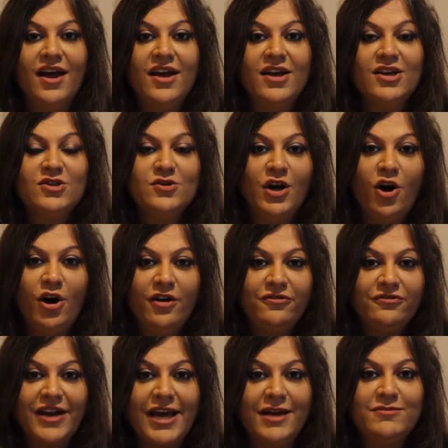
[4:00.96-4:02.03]
So a lot
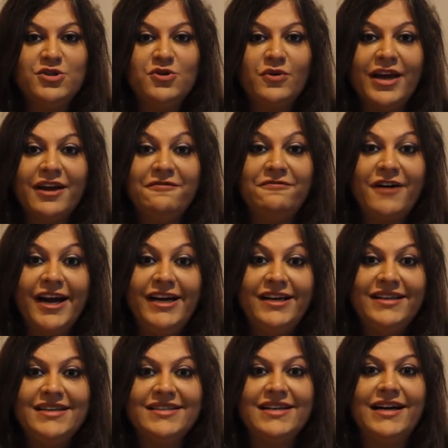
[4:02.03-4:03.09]
of times you can
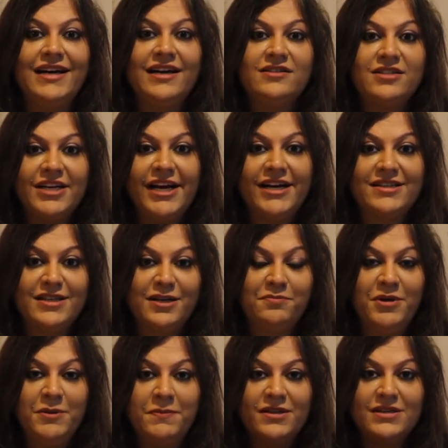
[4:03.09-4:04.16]
find these little traits in
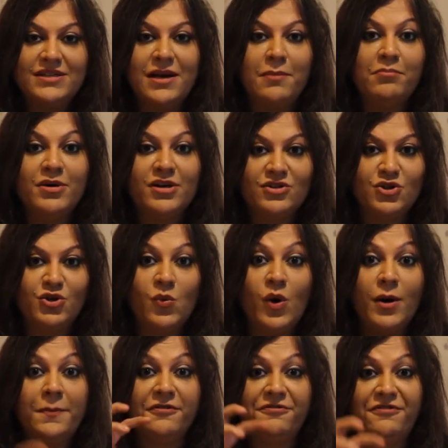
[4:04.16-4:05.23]
people's numbers, you know,
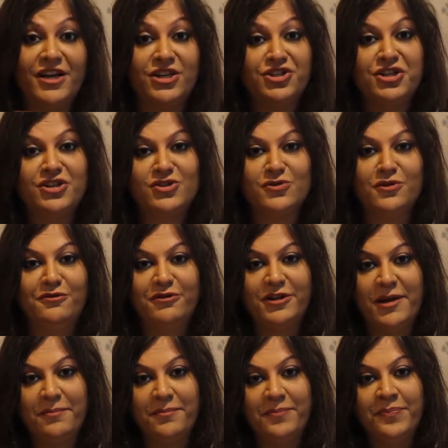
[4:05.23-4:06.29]
what profession is good for
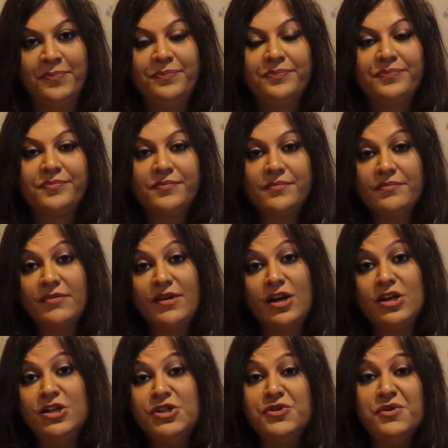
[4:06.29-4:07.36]
them.
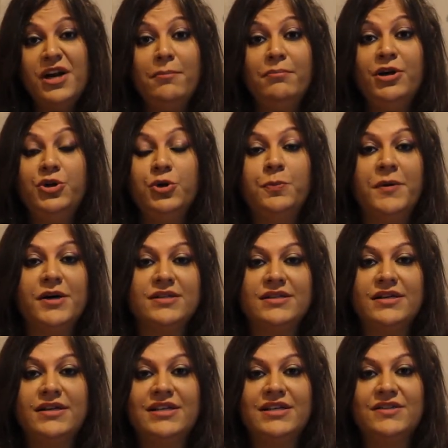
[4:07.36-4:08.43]
So number 2
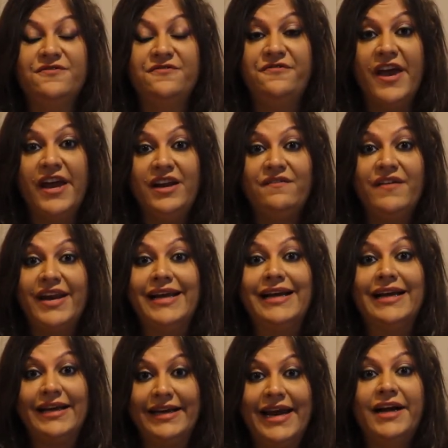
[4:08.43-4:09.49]
person is very, very
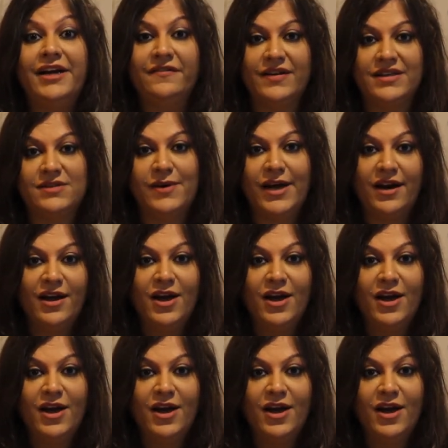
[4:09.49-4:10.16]
creative as well.